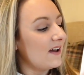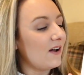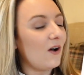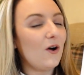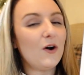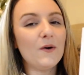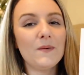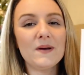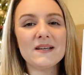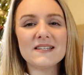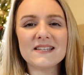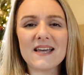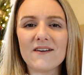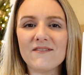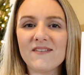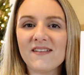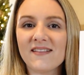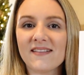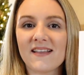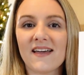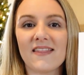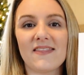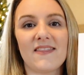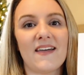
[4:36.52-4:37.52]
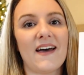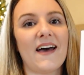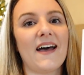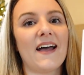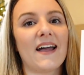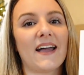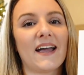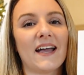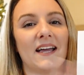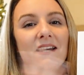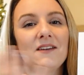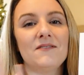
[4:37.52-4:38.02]
always having that
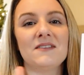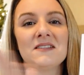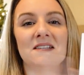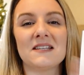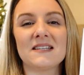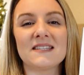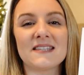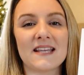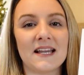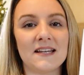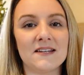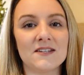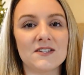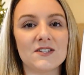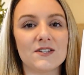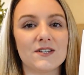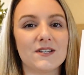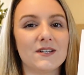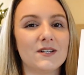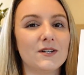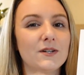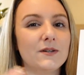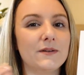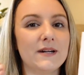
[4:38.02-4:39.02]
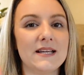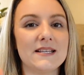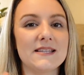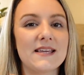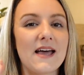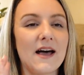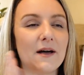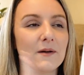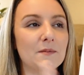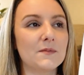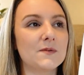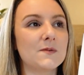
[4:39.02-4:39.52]
there kind of in the centre always
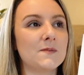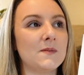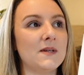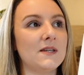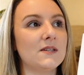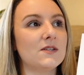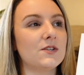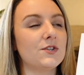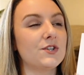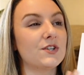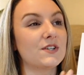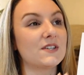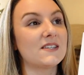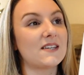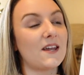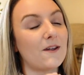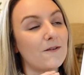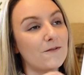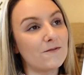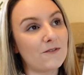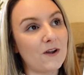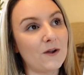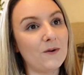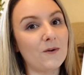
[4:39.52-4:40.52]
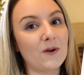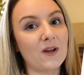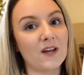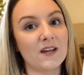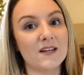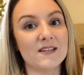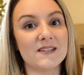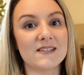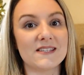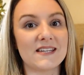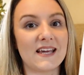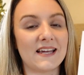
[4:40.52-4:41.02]
helps me to just stay
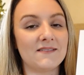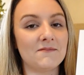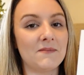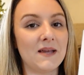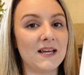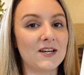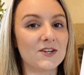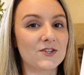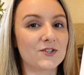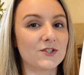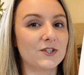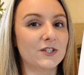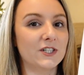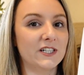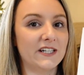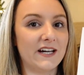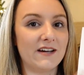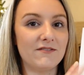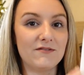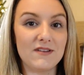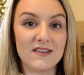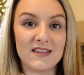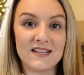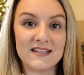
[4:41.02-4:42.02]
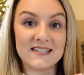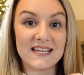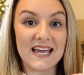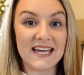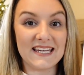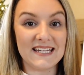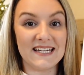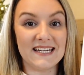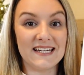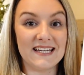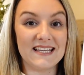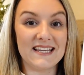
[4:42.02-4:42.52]
focused and make sure everything's
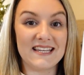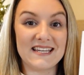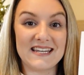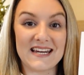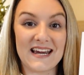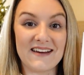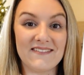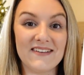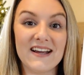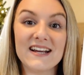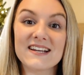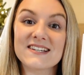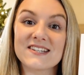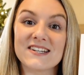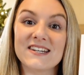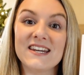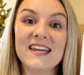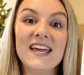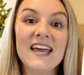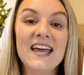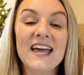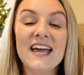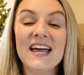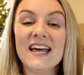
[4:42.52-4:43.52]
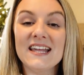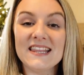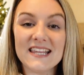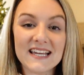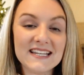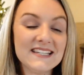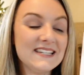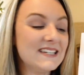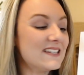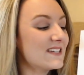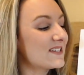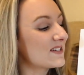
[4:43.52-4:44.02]
heading in the direction
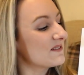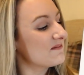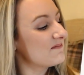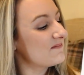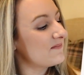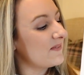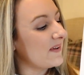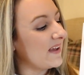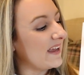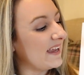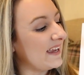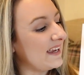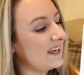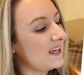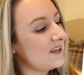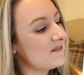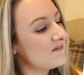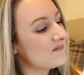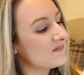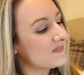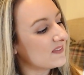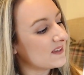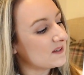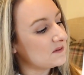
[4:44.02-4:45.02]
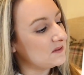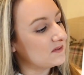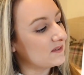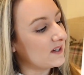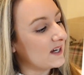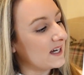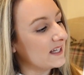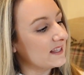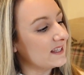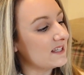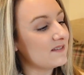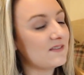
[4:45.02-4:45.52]
that it should be. We've
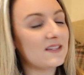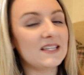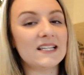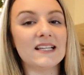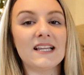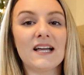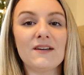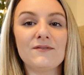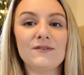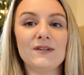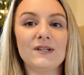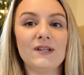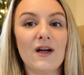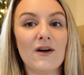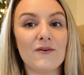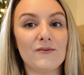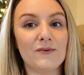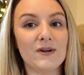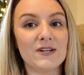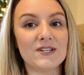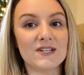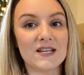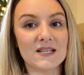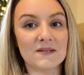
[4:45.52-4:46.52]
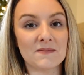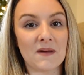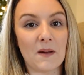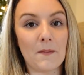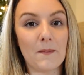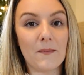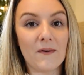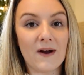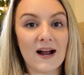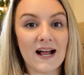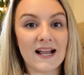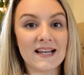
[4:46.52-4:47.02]
got Living the Life You Love, which is my
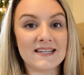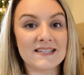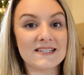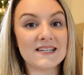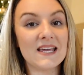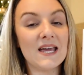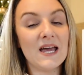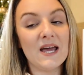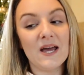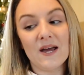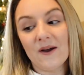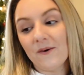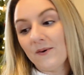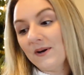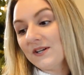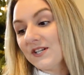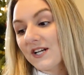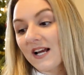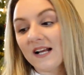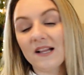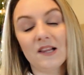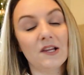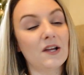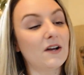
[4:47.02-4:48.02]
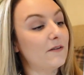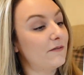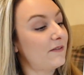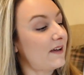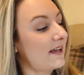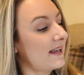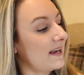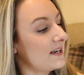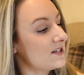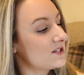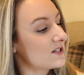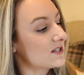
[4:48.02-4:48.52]
brand, which I love,
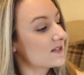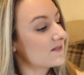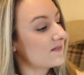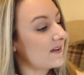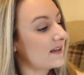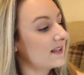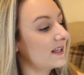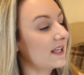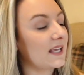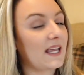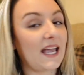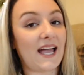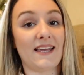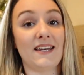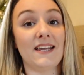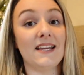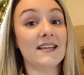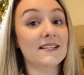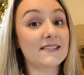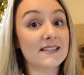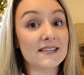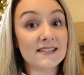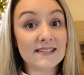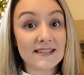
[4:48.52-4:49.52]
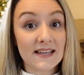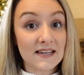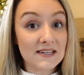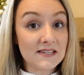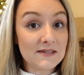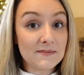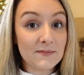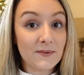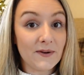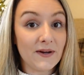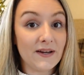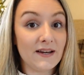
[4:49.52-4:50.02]
and I just felt, again, it's a
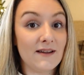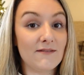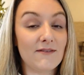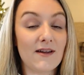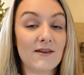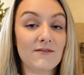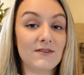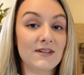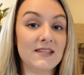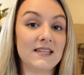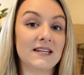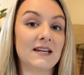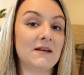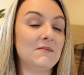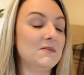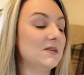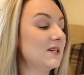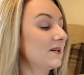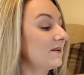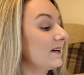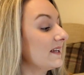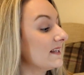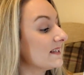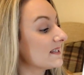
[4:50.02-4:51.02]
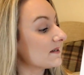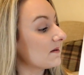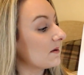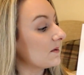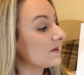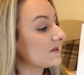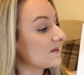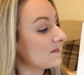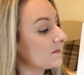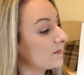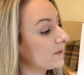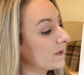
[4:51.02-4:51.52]
centre point of everything I'm doing, so it
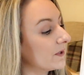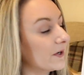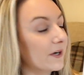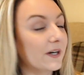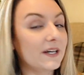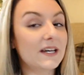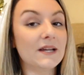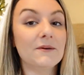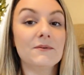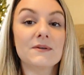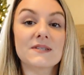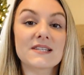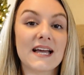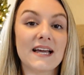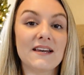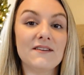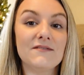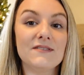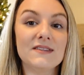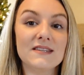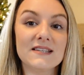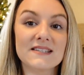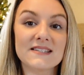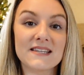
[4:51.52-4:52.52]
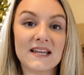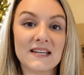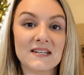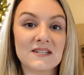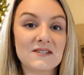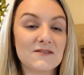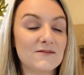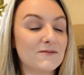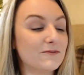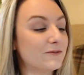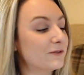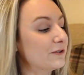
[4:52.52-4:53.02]
was important, it was kind of in the
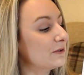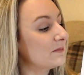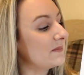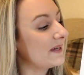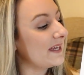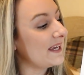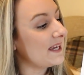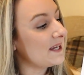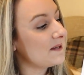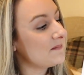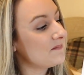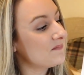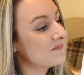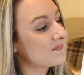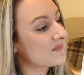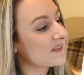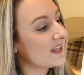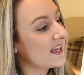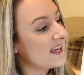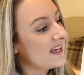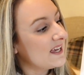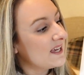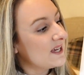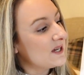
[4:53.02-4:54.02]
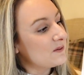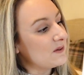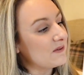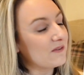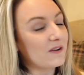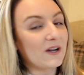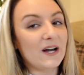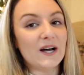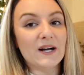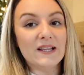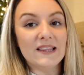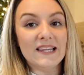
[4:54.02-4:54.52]
centre for me.
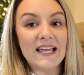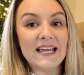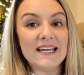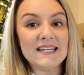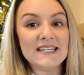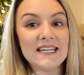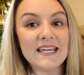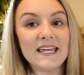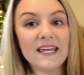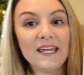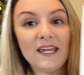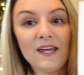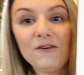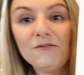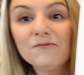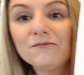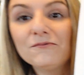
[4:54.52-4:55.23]
We've got a lady here